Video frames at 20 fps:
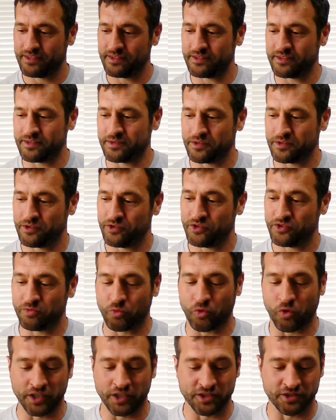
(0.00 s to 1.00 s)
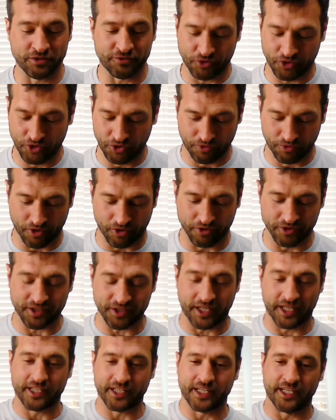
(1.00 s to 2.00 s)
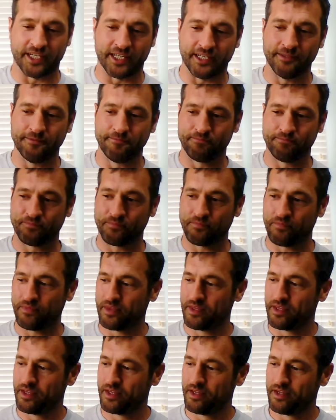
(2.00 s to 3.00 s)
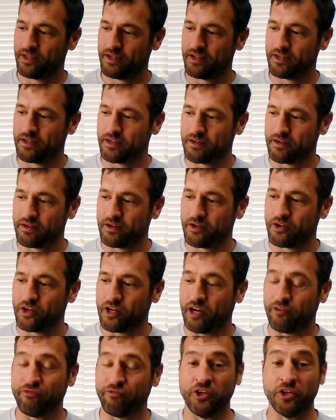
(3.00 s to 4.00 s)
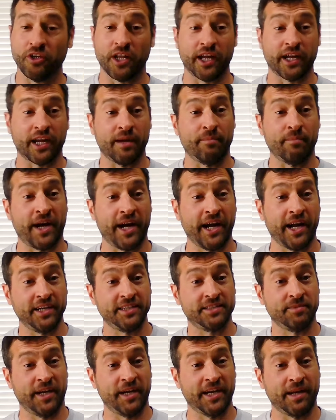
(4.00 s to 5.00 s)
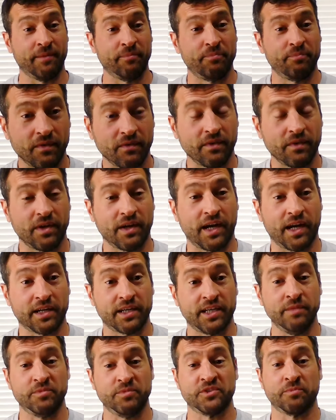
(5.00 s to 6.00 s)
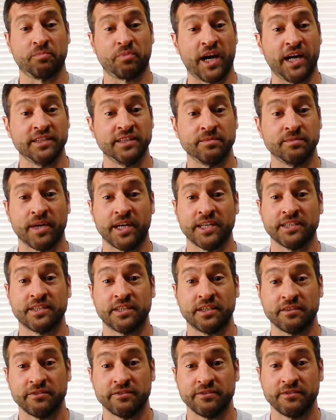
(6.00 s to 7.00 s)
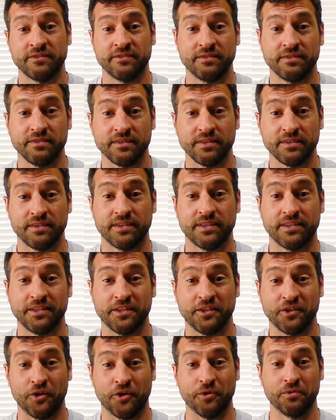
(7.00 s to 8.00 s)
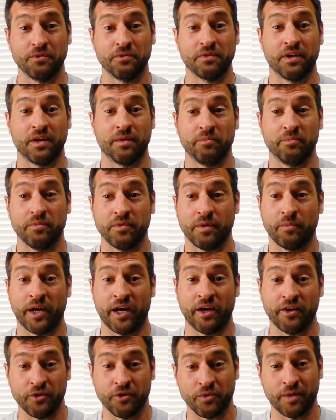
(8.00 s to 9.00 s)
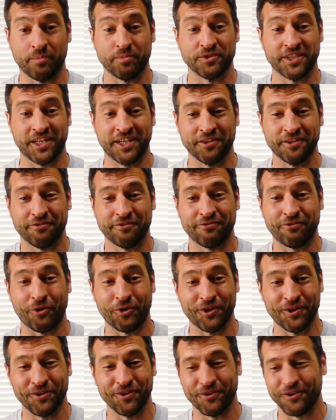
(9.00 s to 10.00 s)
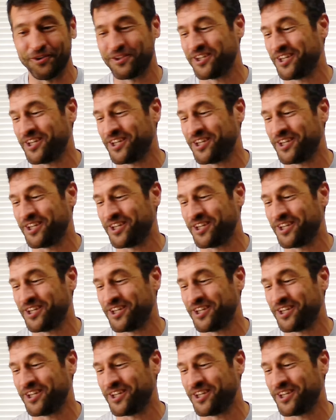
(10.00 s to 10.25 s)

Some questions for you though is like, I feel like at my age, man, I keep surprising myself. You know, I'm out here representing the 40-year-old